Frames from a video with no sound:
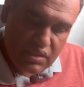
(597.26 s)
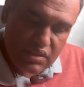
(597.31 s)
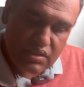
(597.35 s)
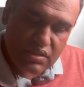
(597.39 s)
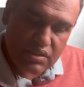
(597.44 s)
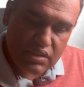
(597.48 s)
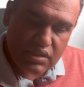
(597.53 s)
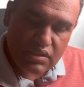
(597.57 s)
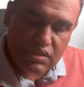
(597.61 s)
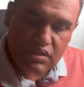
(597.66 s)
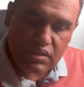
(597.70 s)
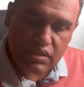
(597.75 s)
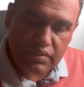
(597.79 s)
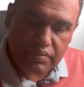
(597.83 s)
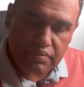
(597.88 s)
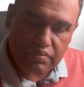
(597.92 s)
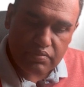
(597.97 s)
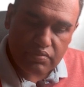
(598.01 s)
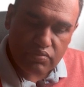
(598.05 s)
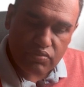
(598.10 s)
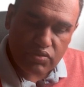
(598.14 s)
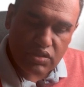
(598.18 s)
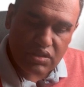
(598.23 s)
the structure
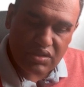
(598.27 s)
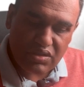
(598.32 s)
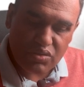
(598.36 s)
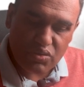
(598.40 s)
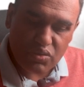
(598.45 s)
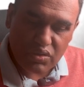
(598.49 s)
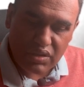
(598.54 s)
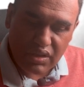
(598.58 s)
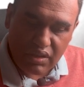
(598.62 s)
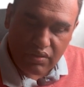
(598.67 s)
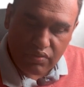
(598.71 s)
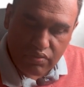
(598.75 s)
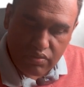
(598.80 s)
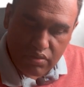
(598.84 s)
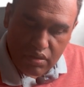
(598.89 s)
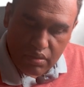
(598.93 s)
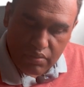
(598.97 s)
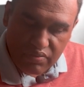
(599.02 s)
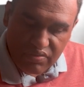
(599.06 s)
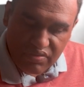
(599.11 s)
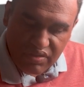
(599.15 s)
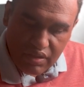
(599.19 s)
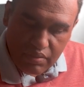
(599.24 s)
which is going
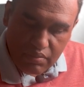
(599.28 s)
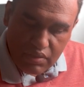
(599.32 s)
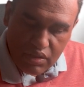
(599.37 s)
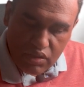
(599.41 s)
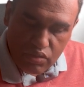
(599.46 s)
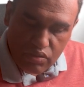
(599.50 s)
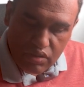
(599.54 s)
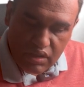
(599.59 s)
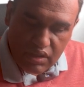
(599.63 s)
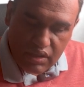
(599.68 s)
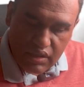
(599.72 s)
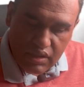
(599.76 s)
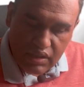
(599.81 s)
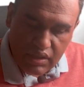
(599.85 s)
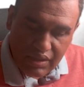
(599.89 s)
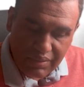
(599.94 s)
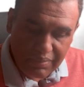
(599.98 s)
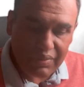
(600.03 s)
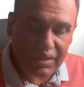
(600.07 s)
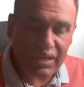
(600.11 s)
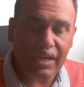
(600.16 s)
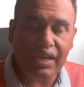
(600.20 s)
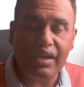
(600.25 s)
from femur to
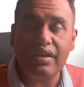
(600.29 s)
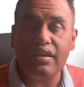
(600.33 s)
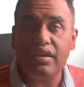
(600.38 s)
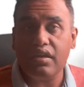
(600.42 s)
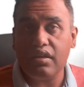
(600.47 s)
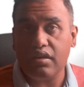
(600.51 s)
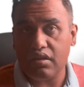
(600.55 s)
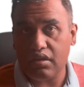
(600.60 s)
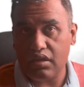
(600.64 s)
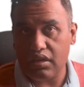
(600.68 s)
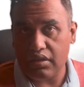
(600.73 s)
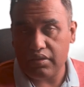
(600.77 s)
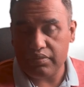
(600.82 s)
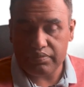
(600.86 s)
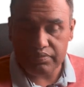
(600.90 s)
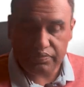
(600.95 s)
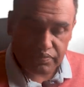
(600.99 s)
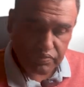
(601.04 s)
tibia anteriorly?